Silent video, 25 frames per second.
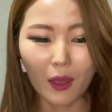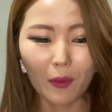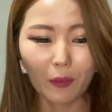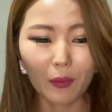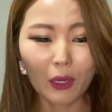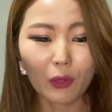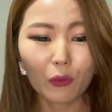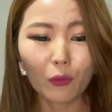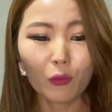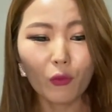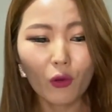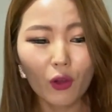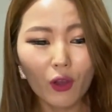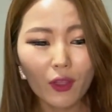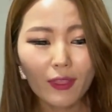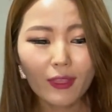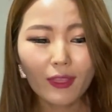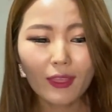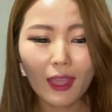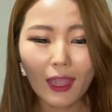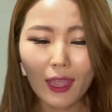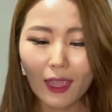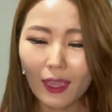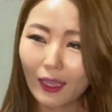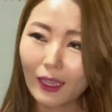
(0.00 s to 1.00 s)
But
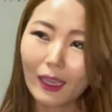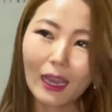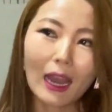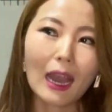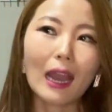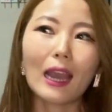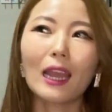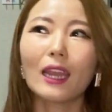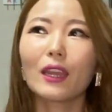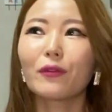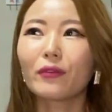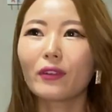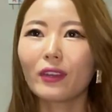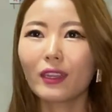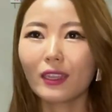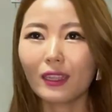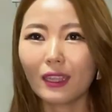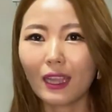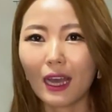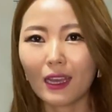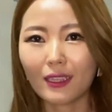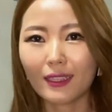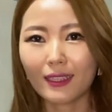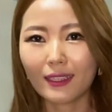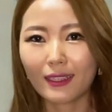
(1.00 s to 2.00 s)
one day mm. I
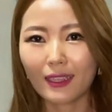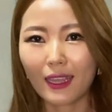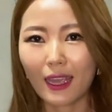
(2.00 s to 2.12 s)
realized